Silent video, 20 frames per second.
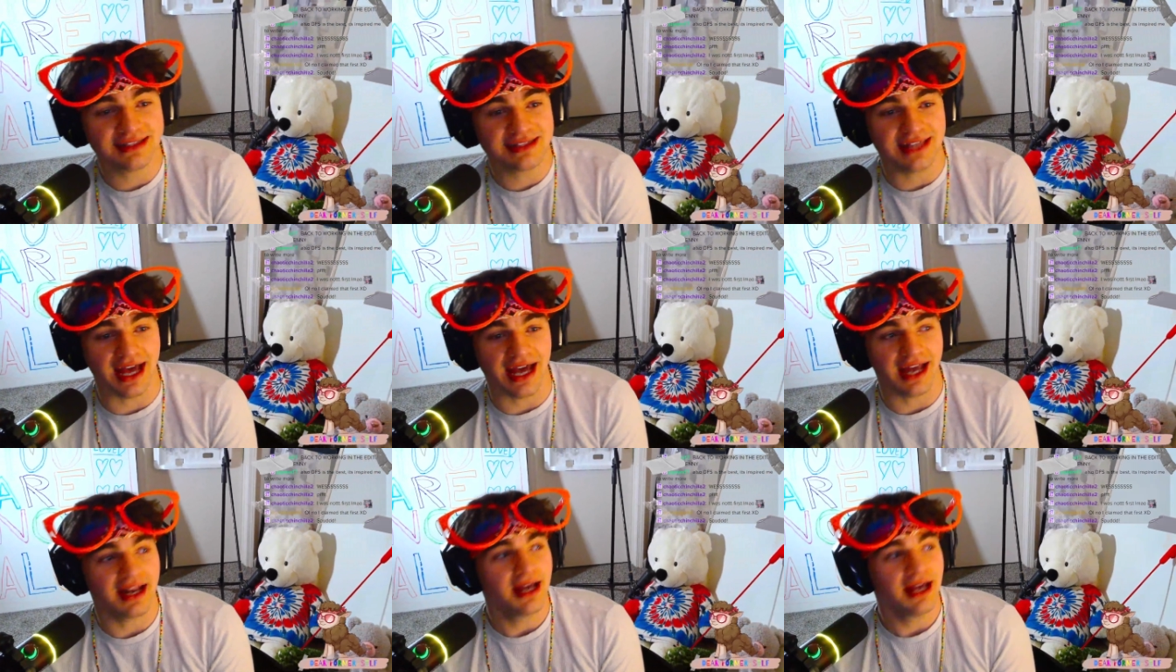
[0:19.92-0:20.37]

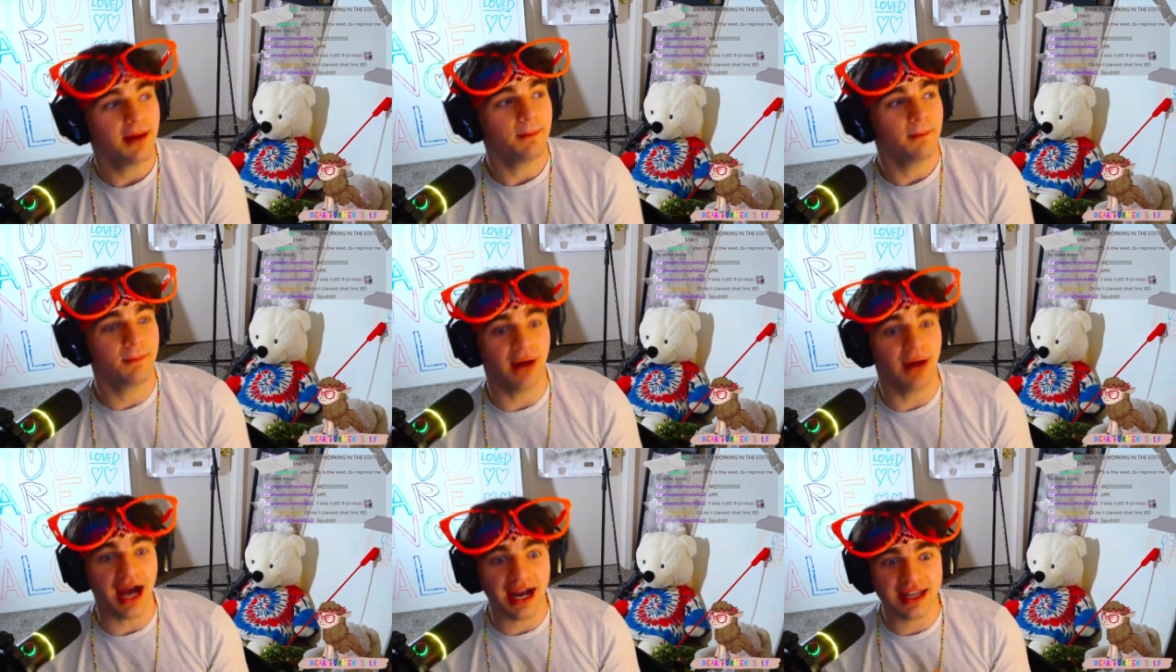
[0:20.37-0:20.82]
that
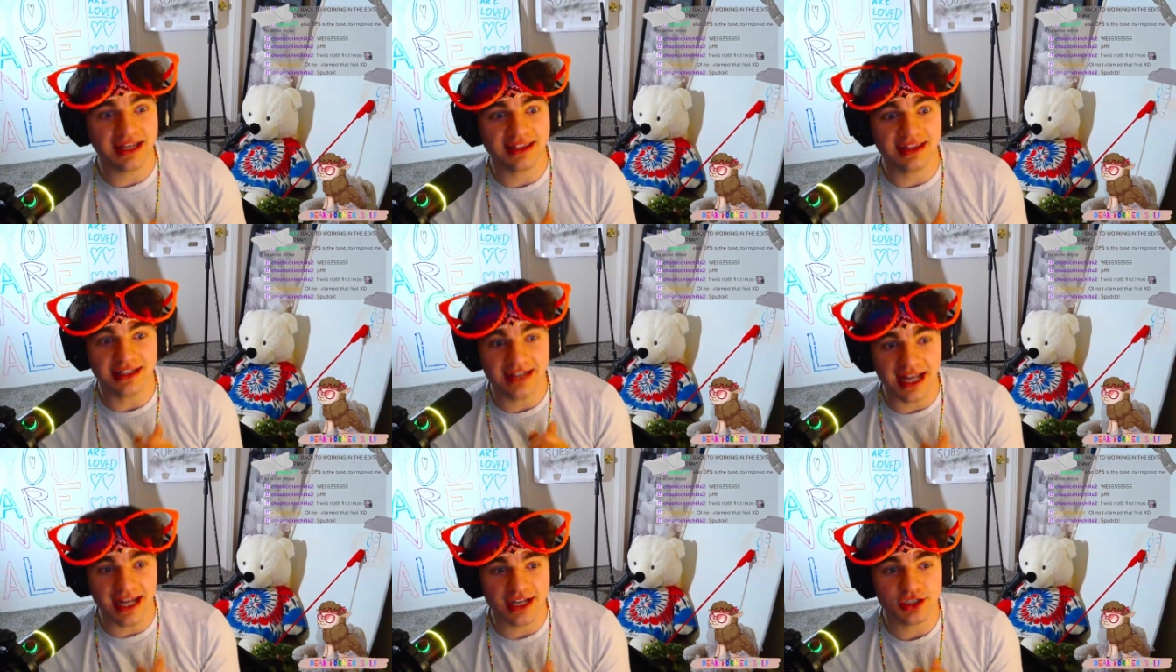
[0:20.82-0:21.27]
by
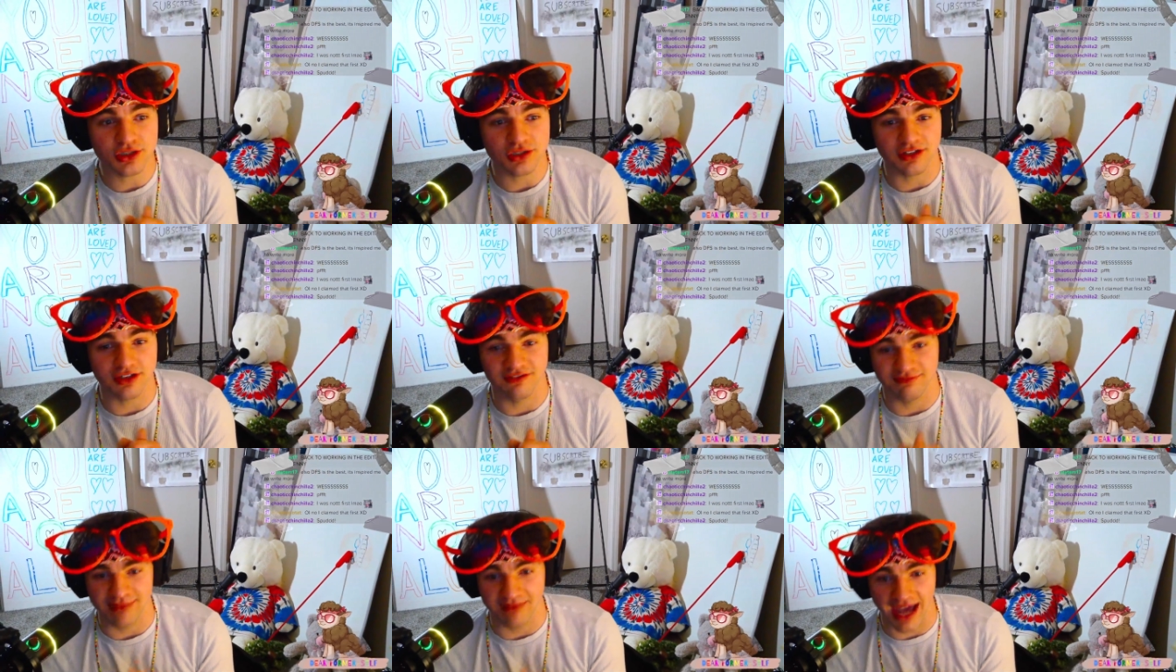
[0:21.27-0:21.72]
the nature
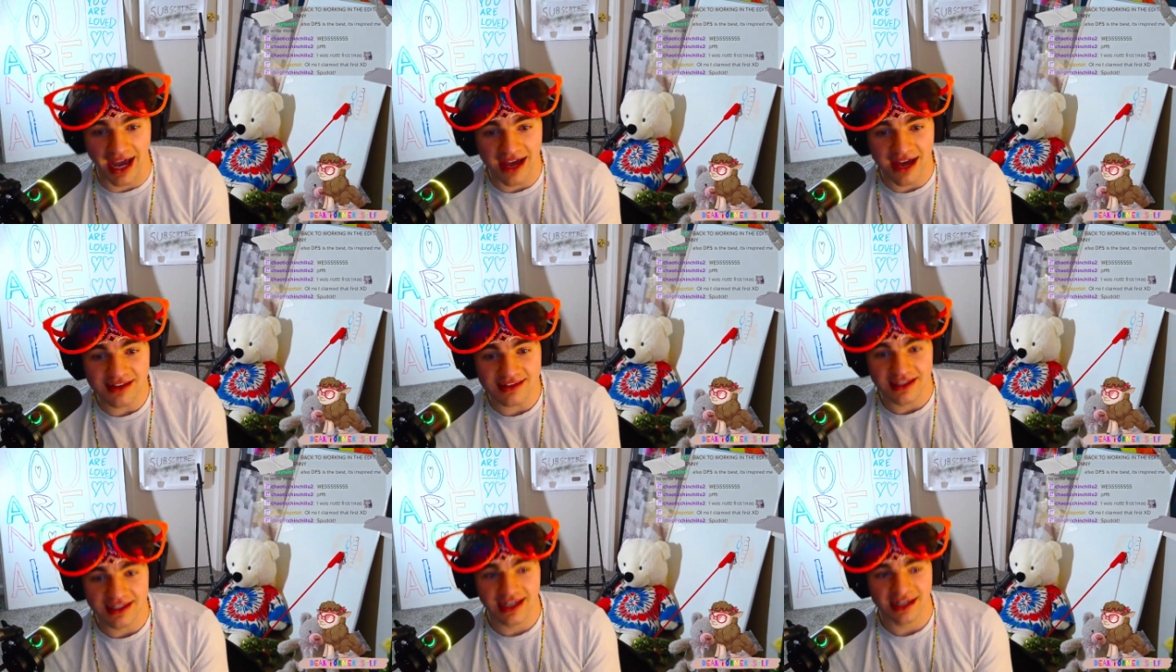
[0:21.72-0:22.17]
of
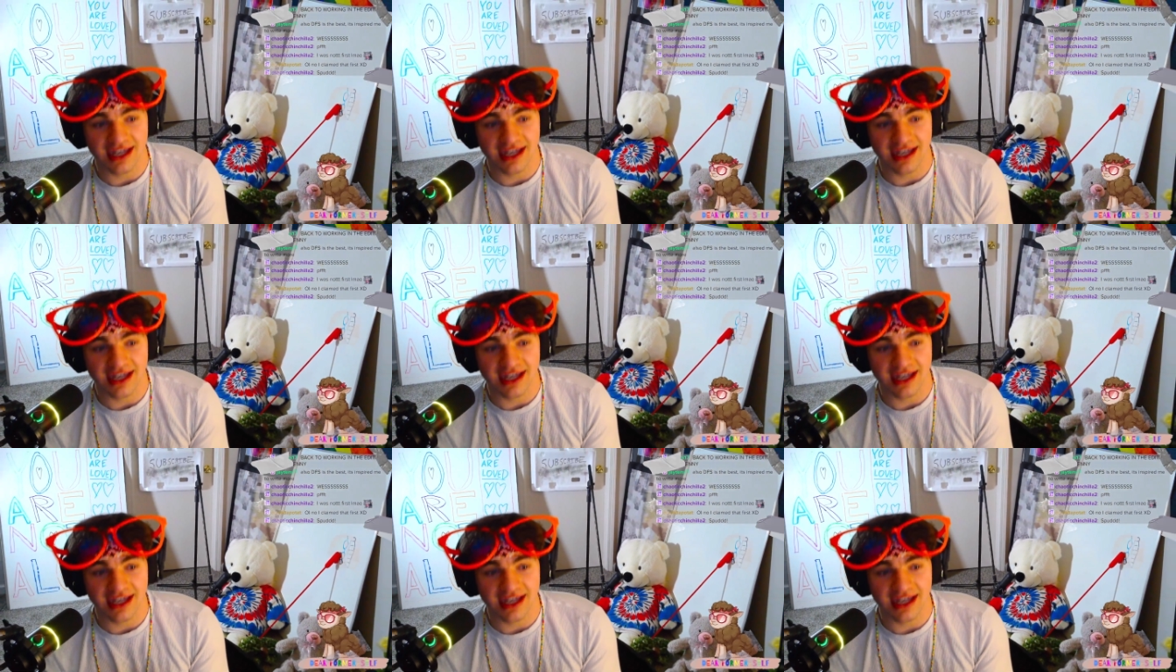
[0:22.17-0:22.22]
math,